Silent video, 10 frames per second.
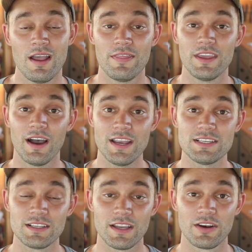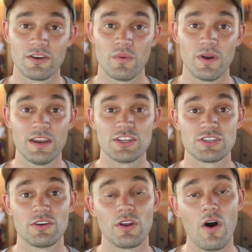The isolator, when it is
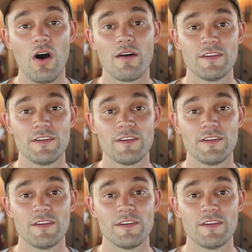turned off,